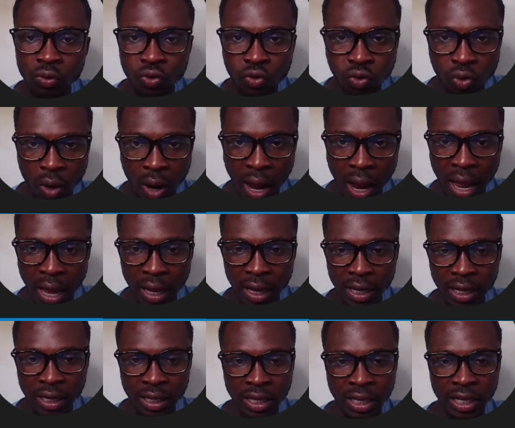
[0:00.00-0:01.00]
true,
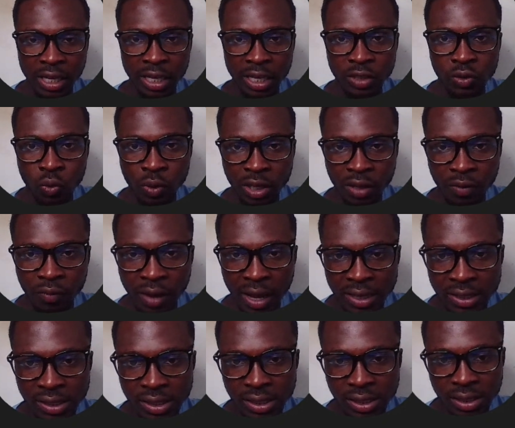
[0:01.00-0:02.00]
it will give
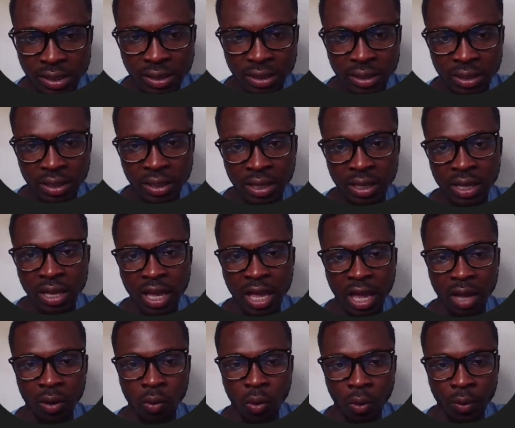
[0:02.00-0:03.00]
us
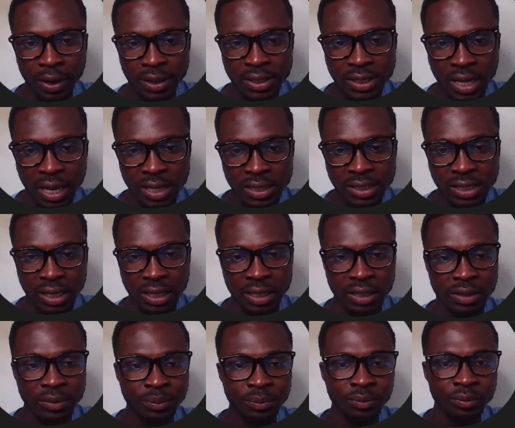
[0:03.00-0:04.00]
a correct answer.
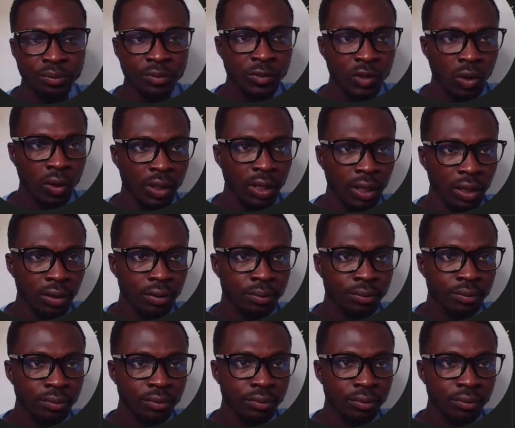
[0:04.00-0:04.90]
Okay.